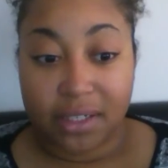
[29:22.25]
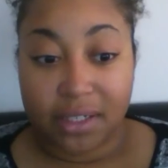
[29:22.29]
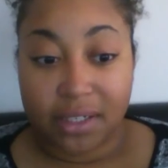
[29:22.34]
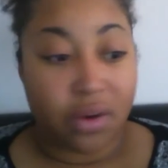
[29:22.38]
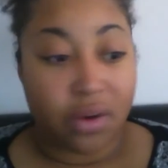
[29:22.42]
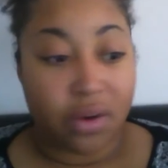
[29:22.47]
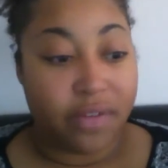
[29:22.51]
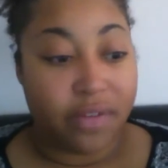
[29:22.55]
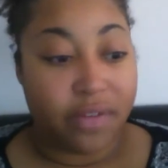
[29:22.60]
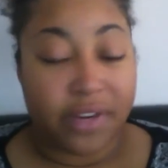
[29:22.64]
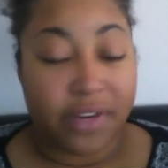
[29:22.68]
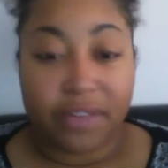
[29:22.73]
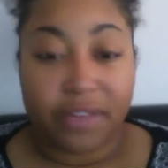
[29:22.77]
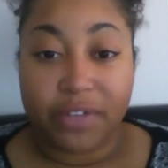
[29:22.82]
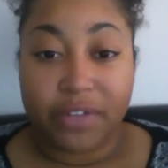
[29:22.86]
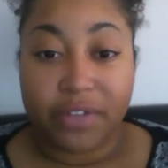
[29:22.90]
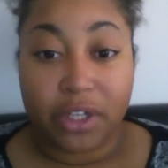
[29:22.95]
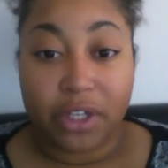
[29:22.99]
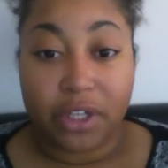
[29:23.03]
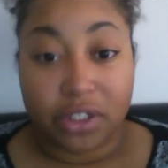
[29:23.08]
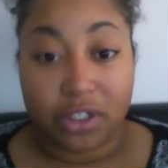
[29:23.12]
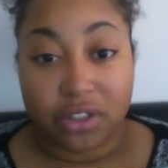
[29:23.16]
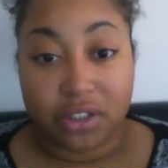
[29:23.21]
You know, even
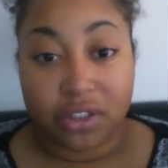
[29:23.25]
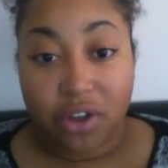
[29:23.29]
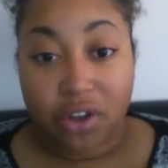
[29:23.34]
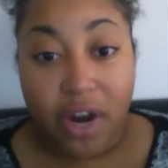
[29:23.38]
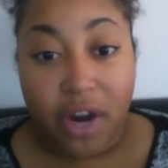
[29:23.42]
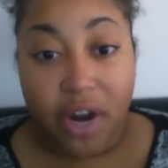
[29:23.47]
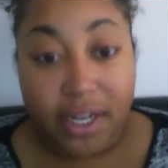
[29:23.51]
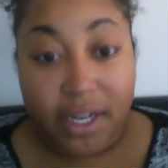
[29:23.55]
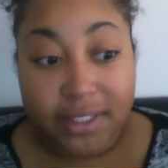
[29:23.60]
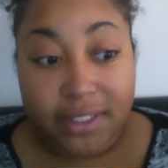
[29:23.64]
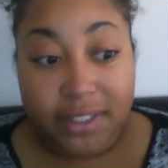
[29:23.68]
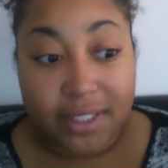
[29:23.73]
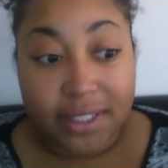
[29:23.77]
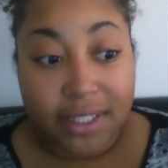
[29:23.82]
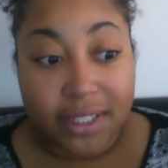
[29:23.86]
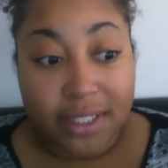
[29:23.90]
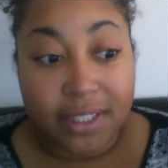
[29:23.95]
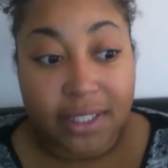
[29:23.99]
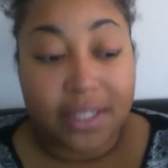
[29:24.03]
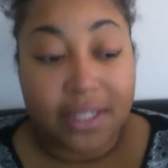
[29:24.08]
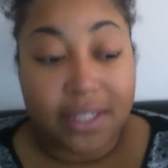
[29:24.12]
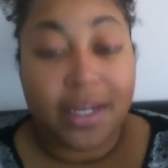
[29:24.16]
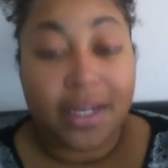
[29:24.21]
if it looks
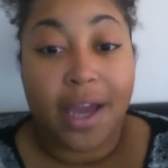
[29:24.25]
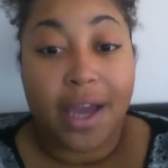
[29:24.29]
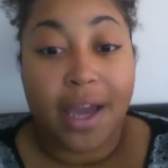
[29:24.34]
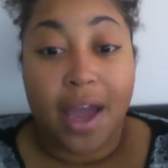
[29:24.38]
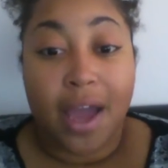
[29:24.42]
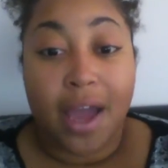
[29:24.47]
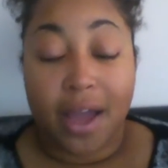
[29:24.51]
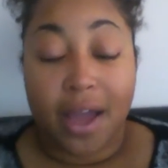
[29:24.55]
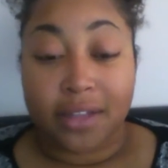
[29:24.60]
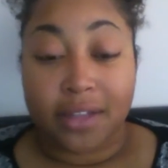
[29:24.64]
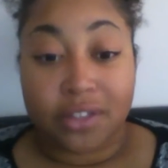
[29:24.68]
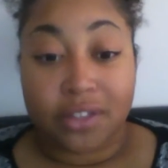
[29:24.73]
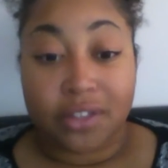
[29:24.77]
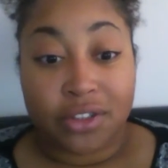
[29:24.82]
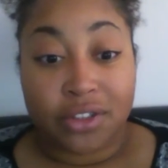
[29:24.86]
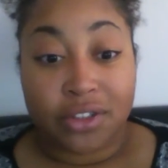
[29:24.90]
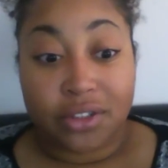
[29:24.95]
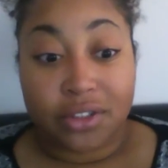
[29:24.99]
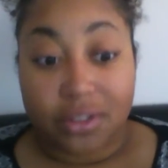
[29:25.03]
crazy and,